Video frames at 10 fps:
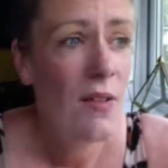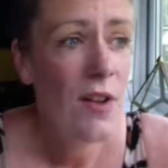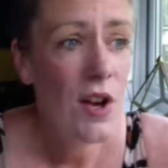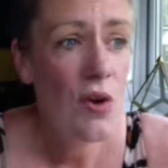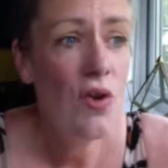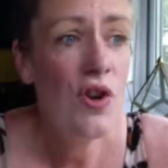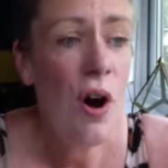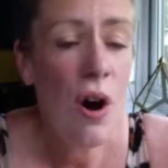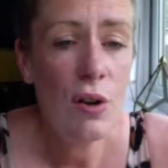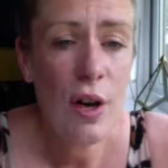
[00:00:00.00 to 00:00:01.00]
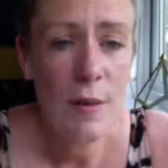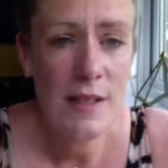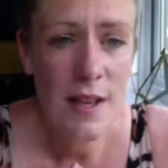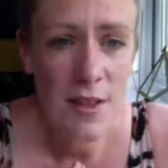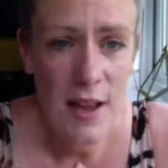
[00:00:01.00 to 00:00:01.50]
that you're not going
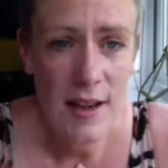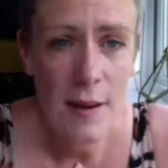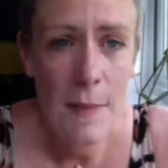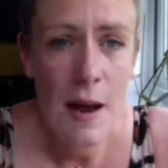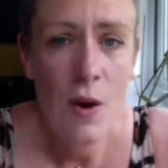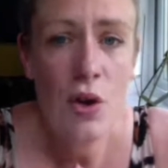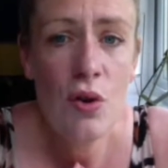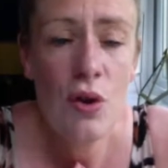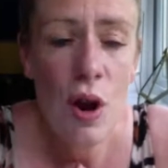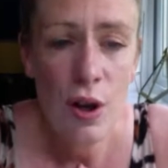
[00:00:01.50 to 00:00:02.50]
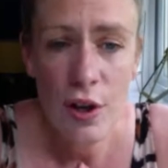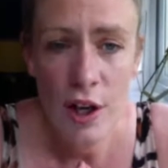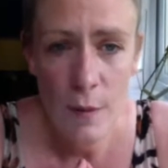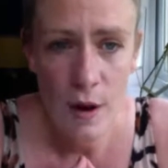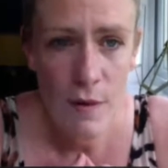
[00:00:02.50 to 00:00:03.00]
to think about, or you're not going to
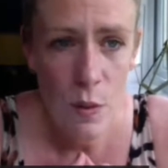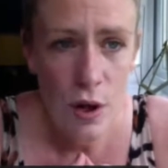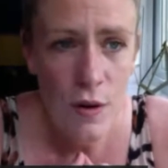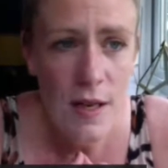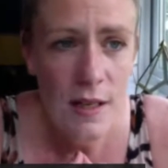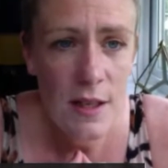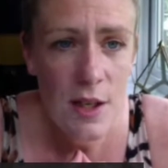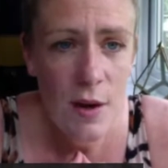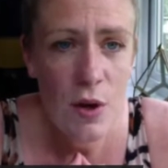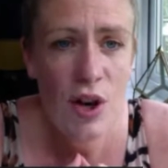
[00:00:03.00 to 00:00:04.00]
go over what you need to do.